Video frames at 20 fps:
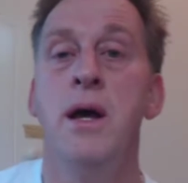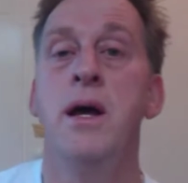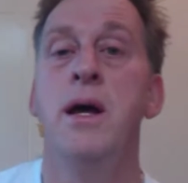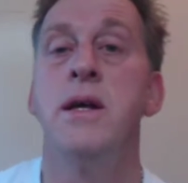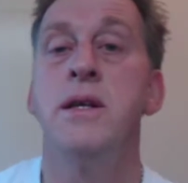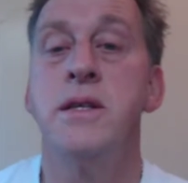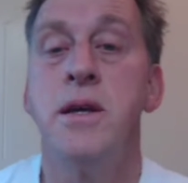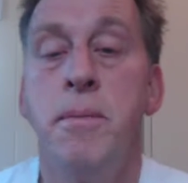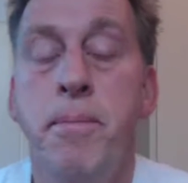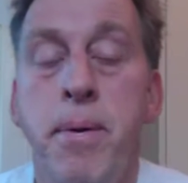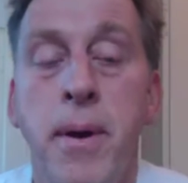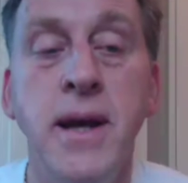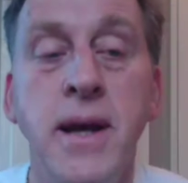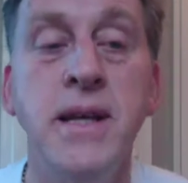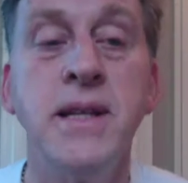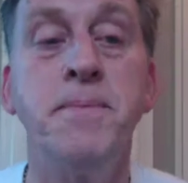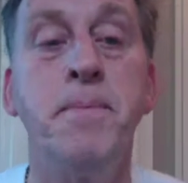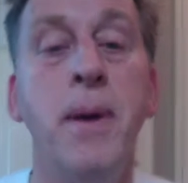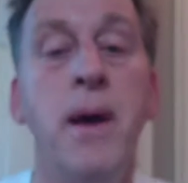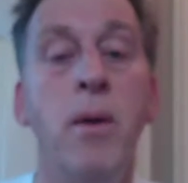So
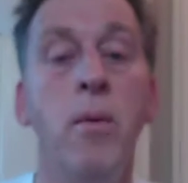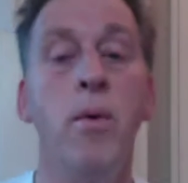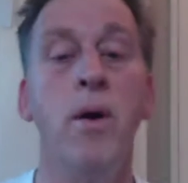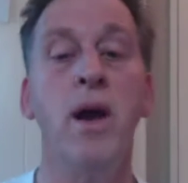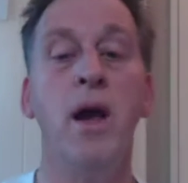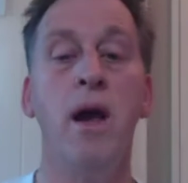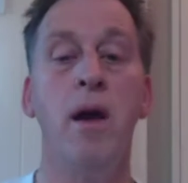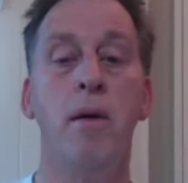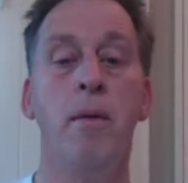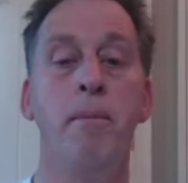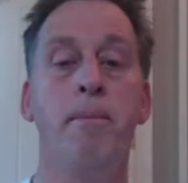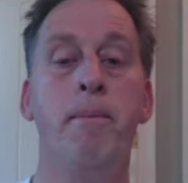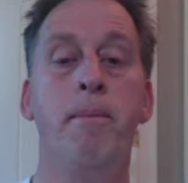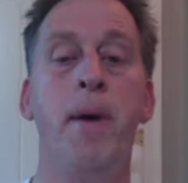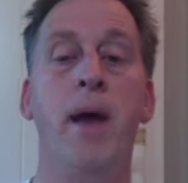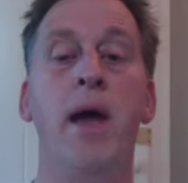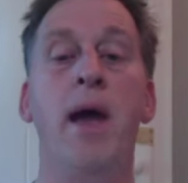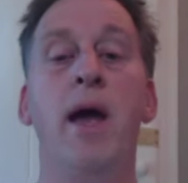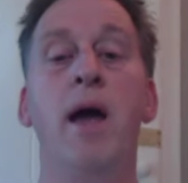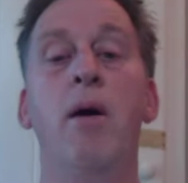please
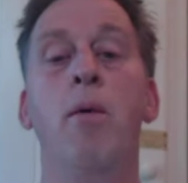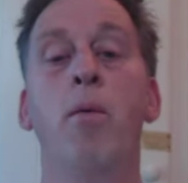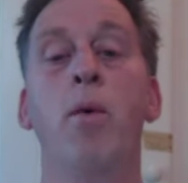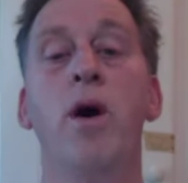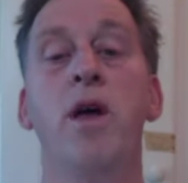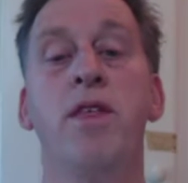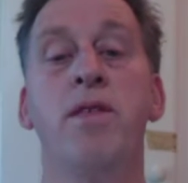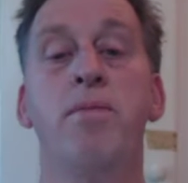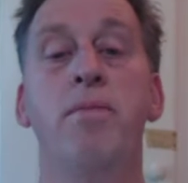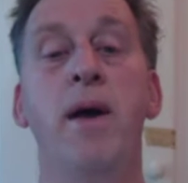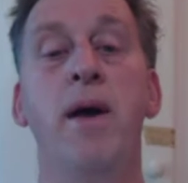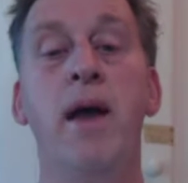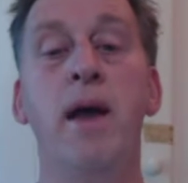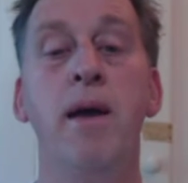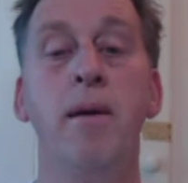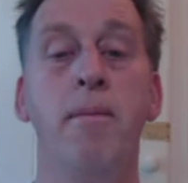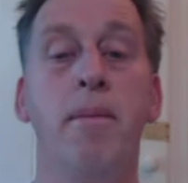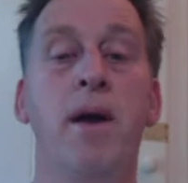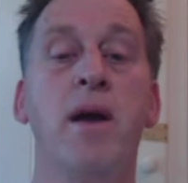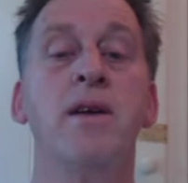bear with me,
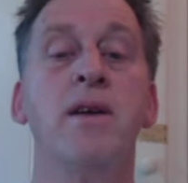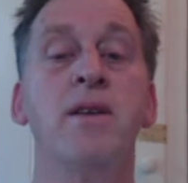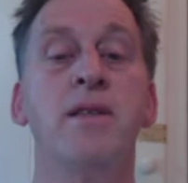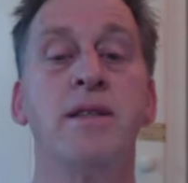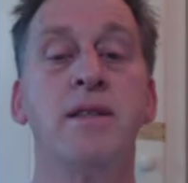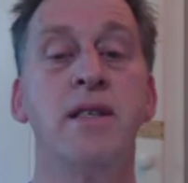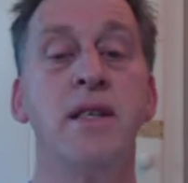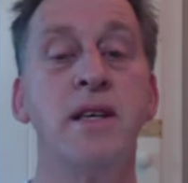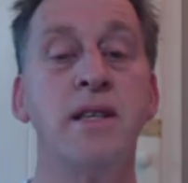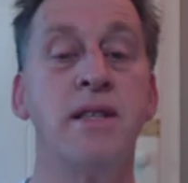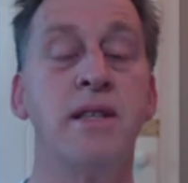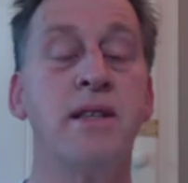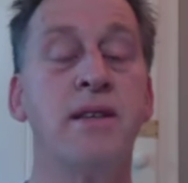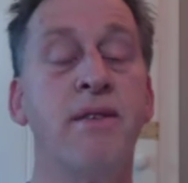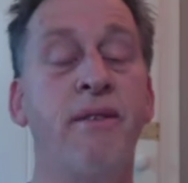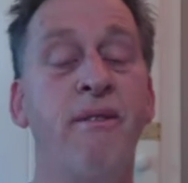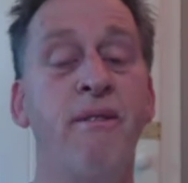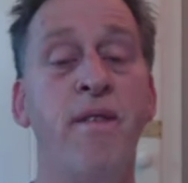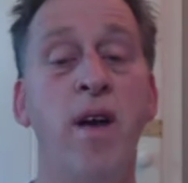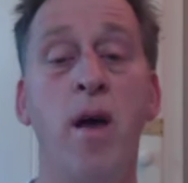because this is
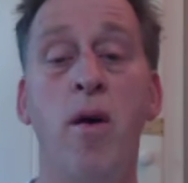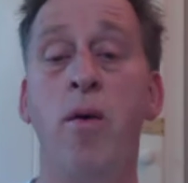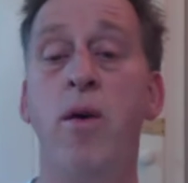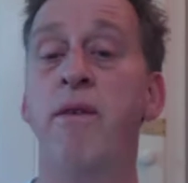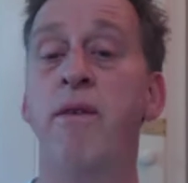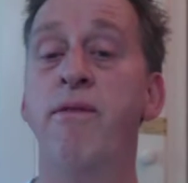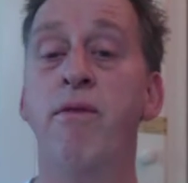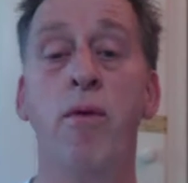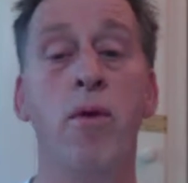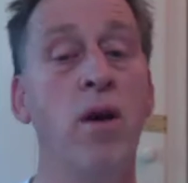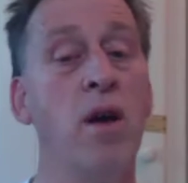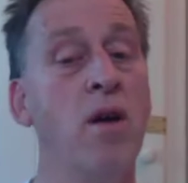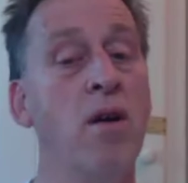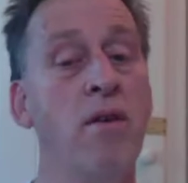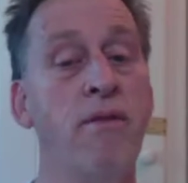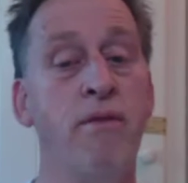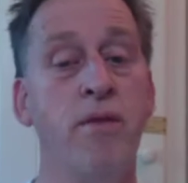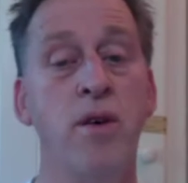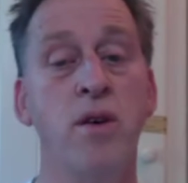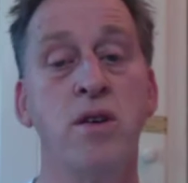very
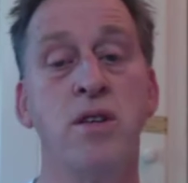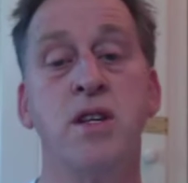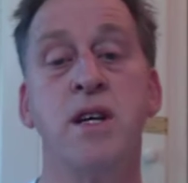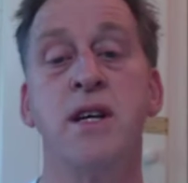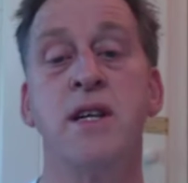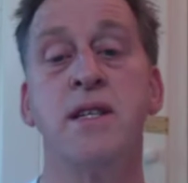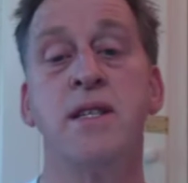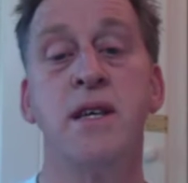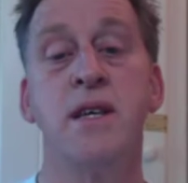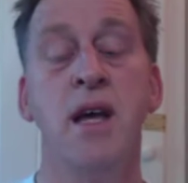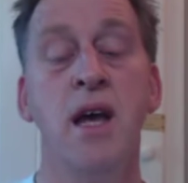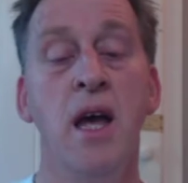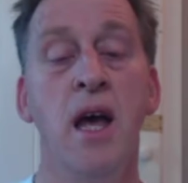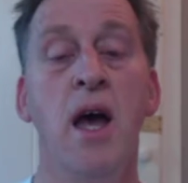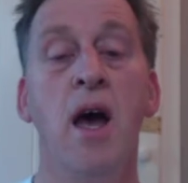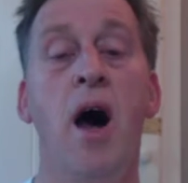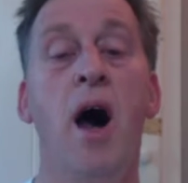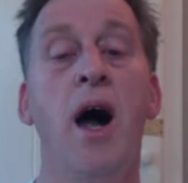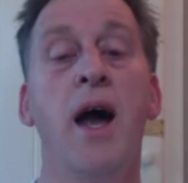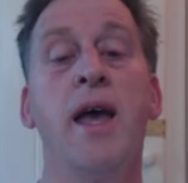good for your chess.
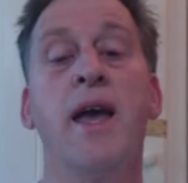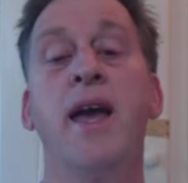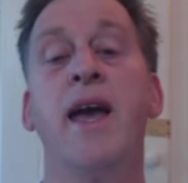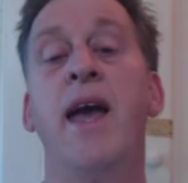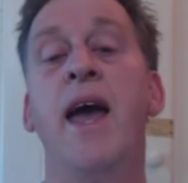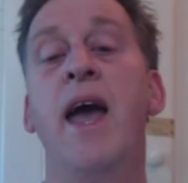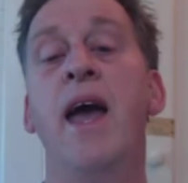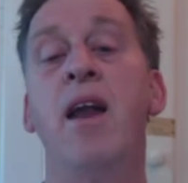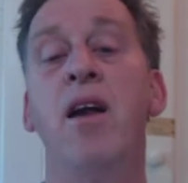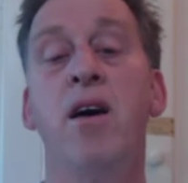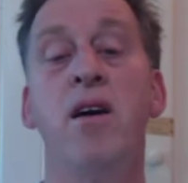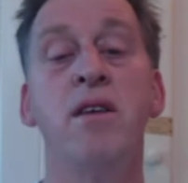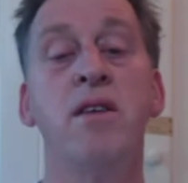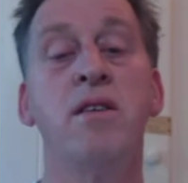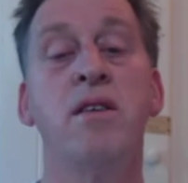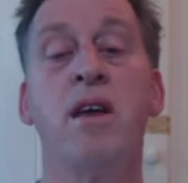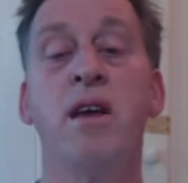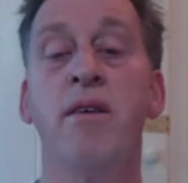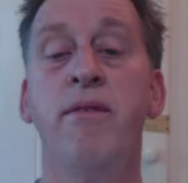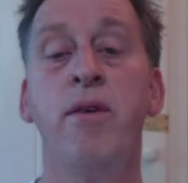I
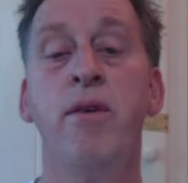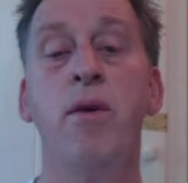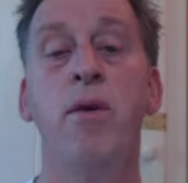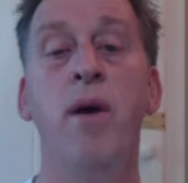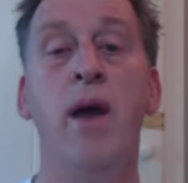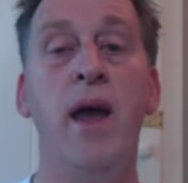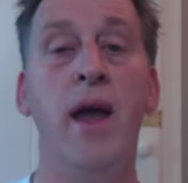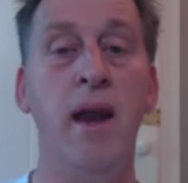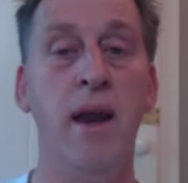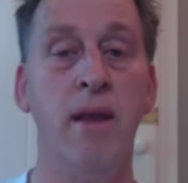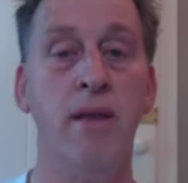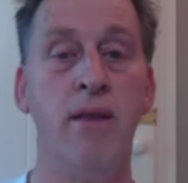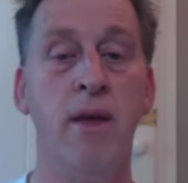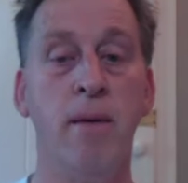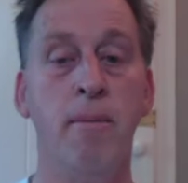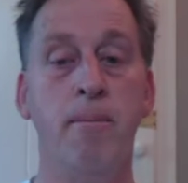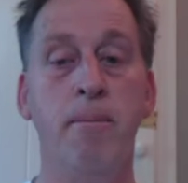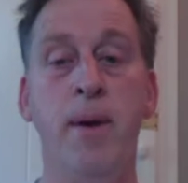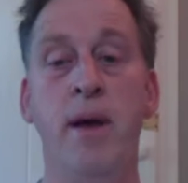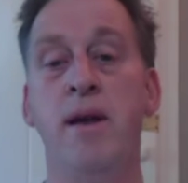cannot give you
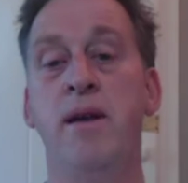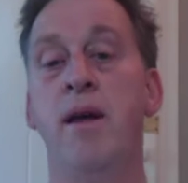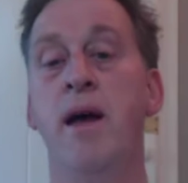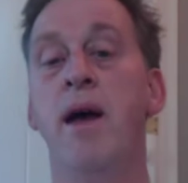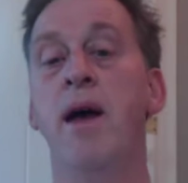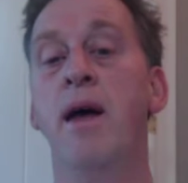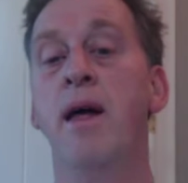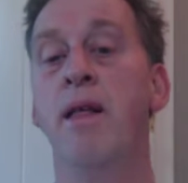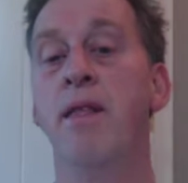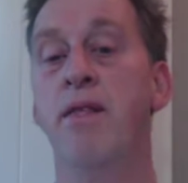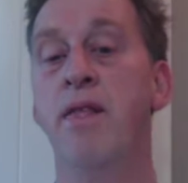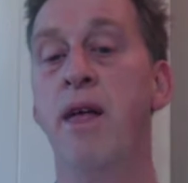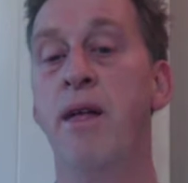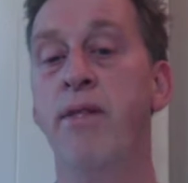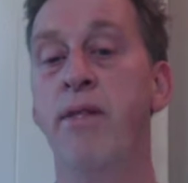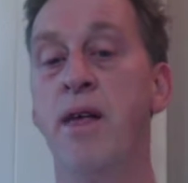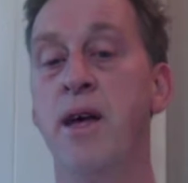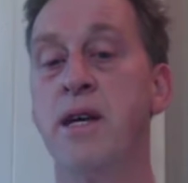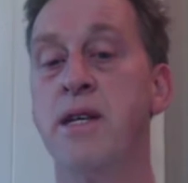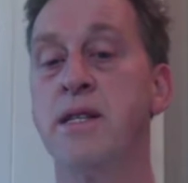anything better
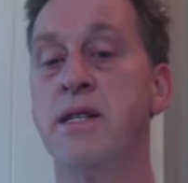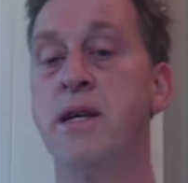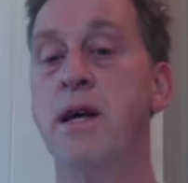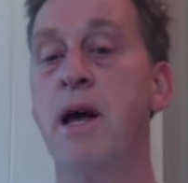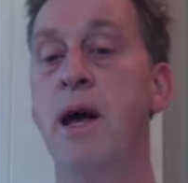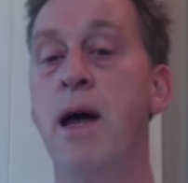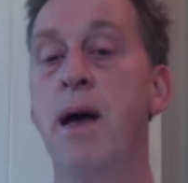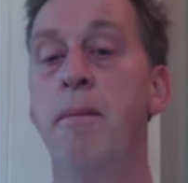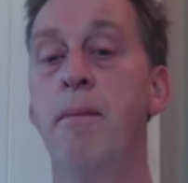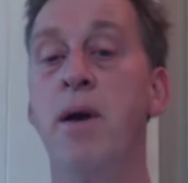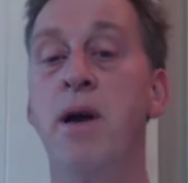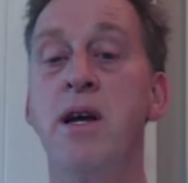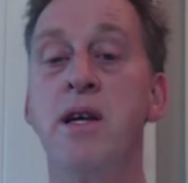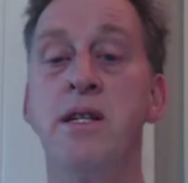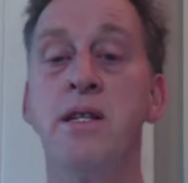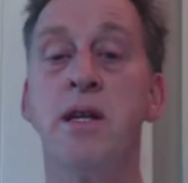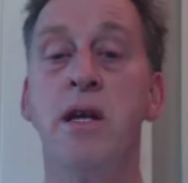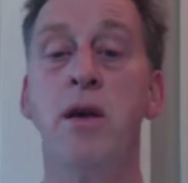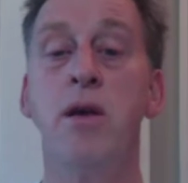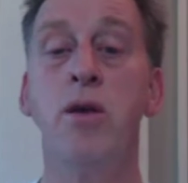than this,
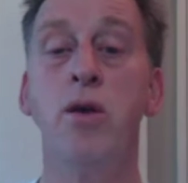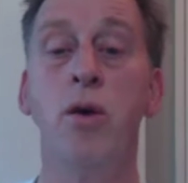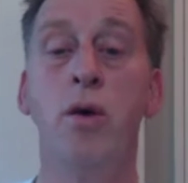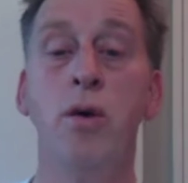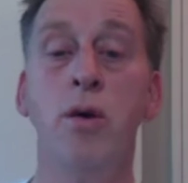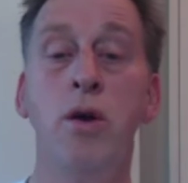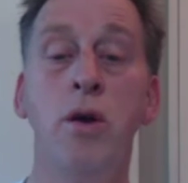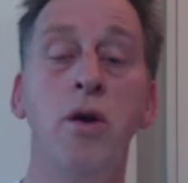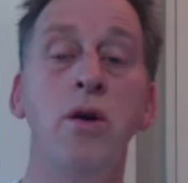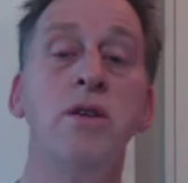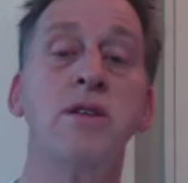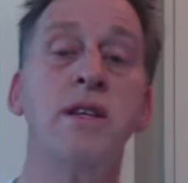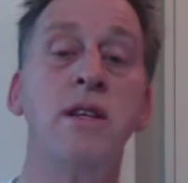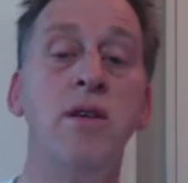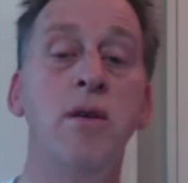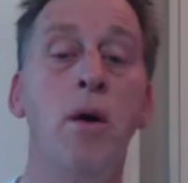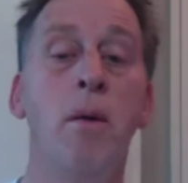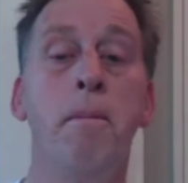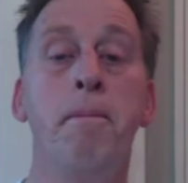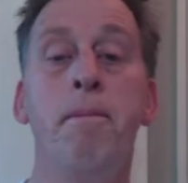because you're using
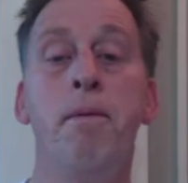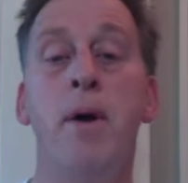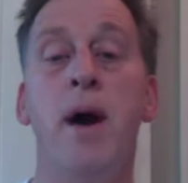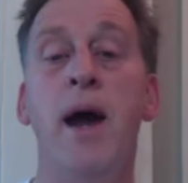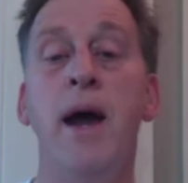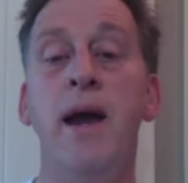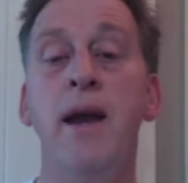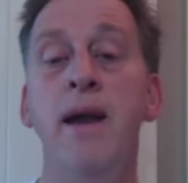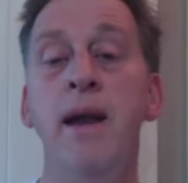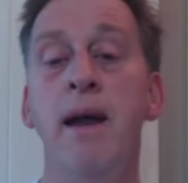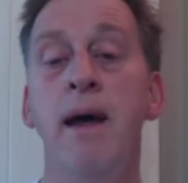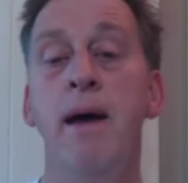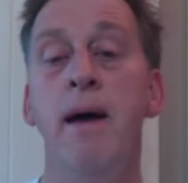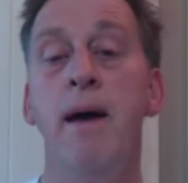your brain,